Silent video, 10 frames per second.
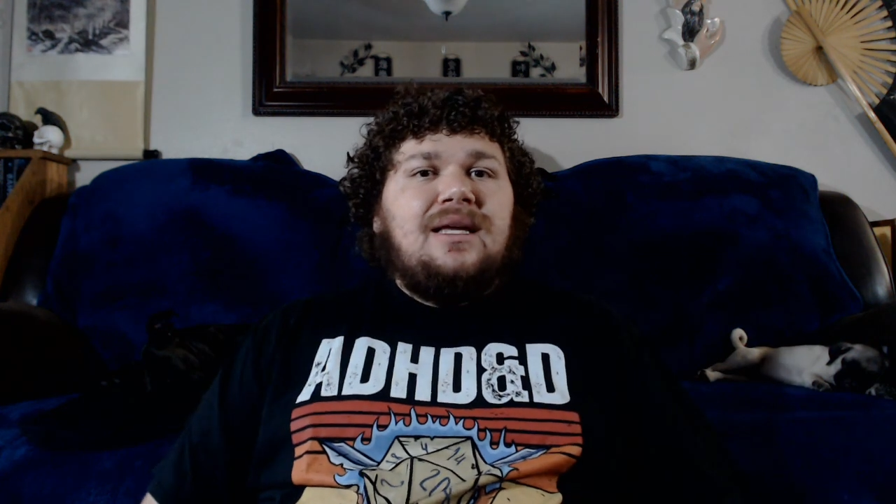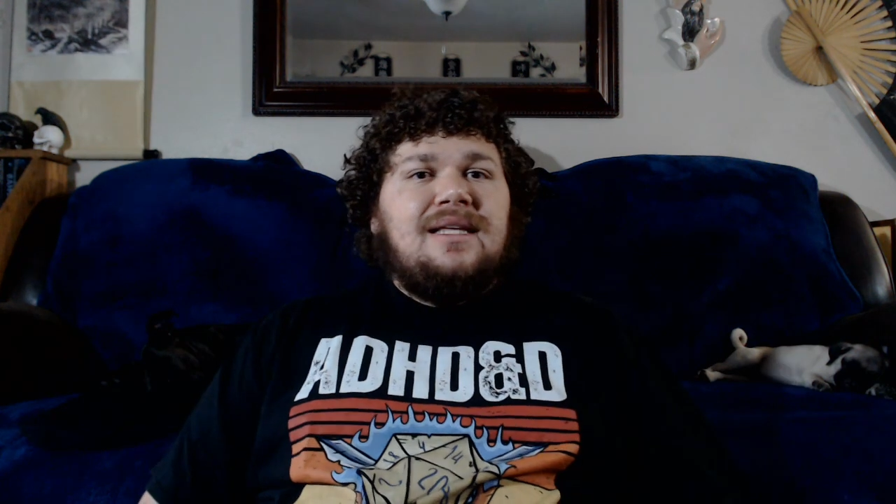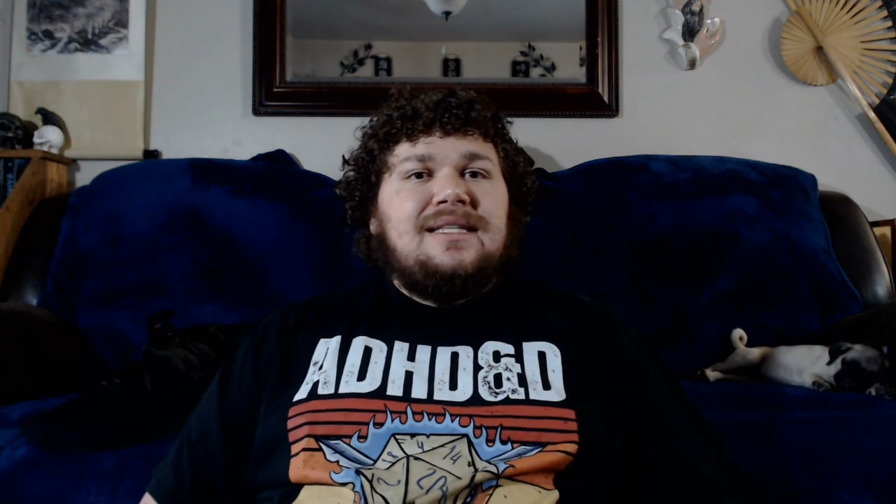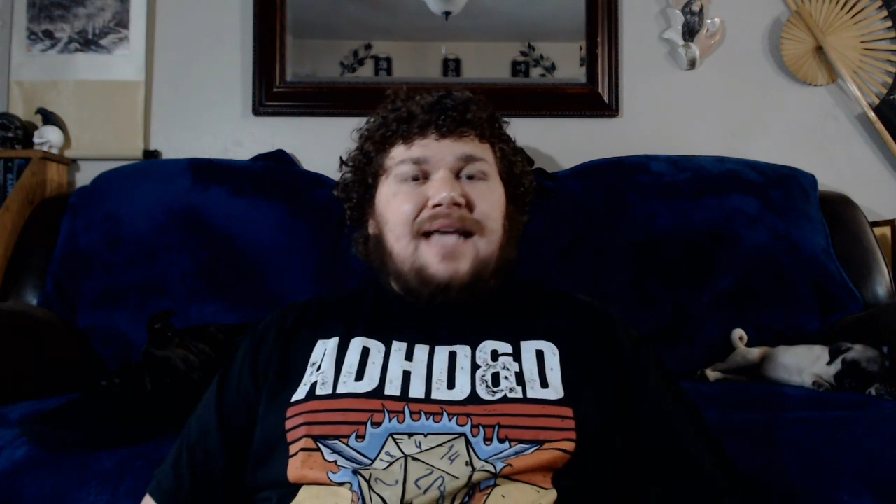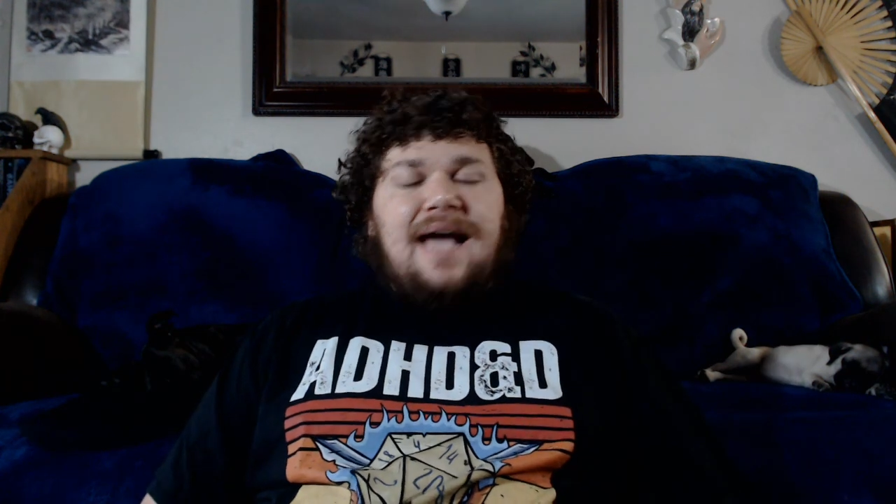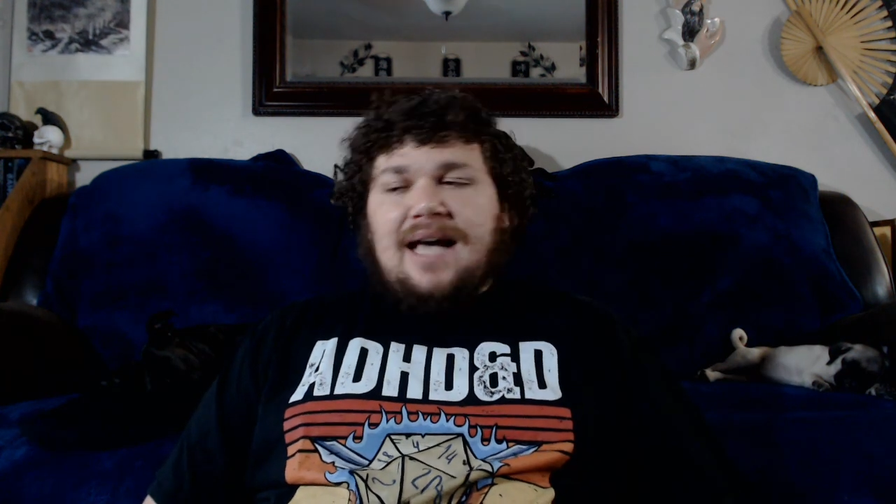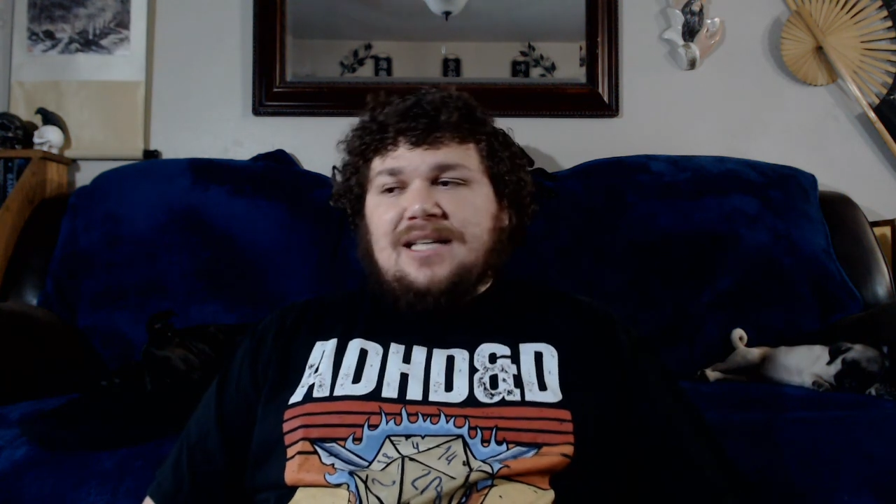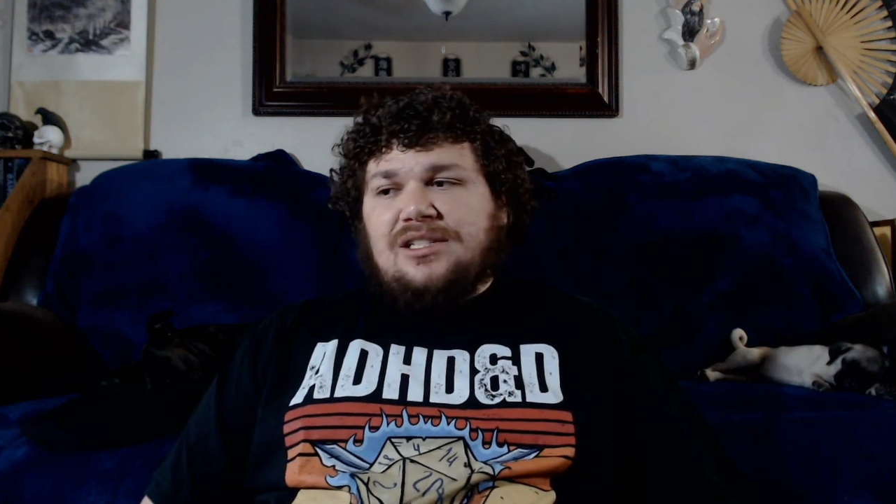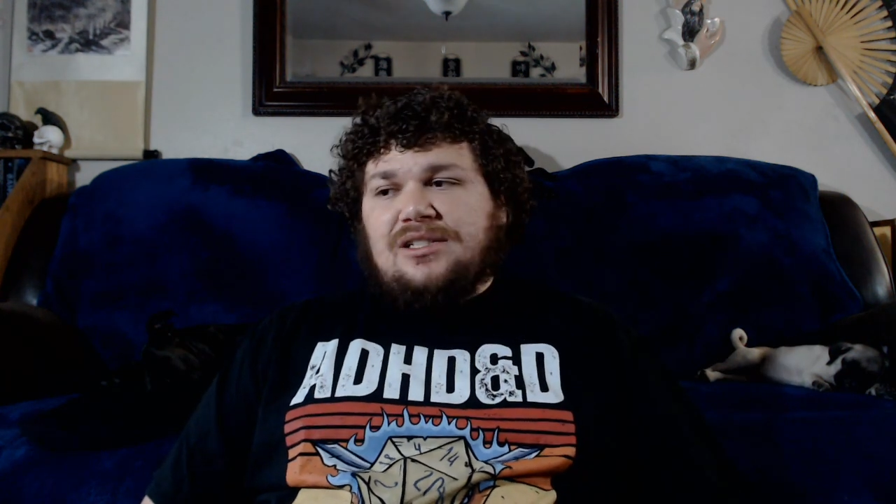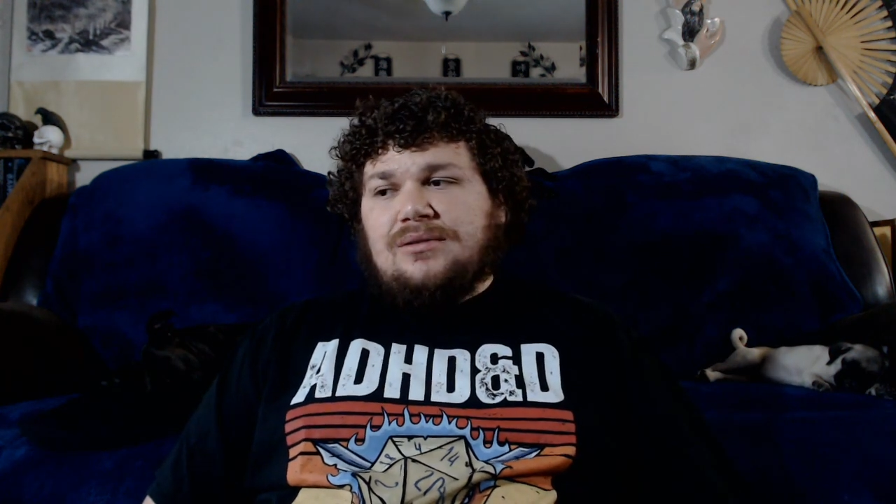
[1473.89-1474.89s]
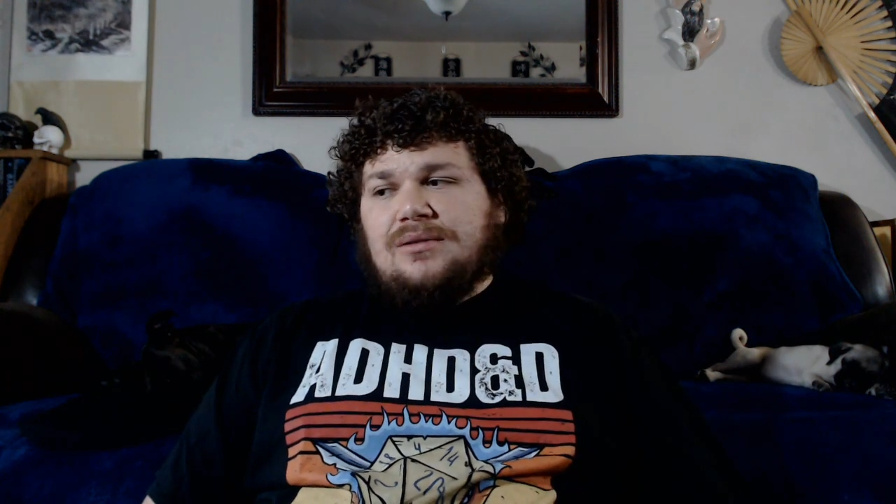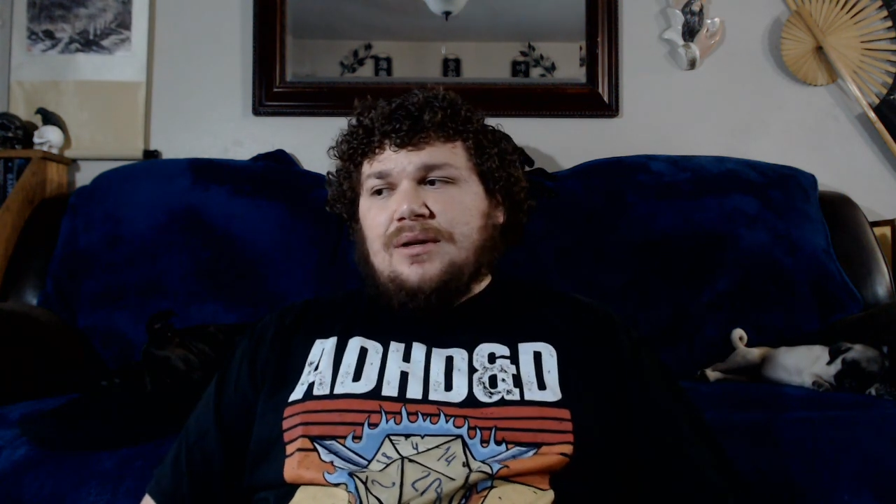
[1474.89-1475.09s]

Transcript: unless he has to.